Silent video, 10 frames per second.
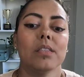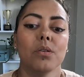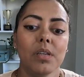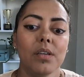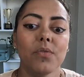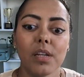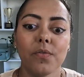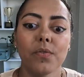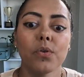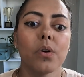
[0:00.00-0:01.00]
So even
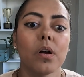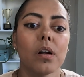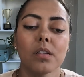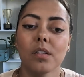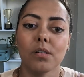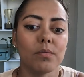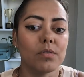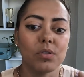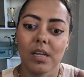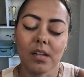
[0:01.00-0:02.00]
if you're, you know,
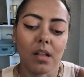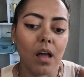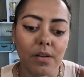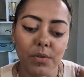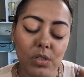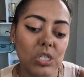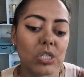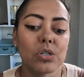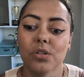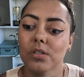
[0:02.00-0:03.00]
you said a lot of your
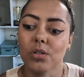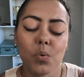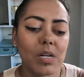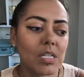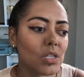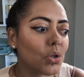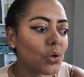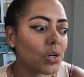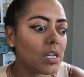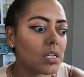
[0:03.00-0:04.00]
listeners are in their 20s and
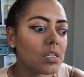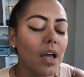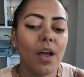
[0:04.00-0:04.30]
30s,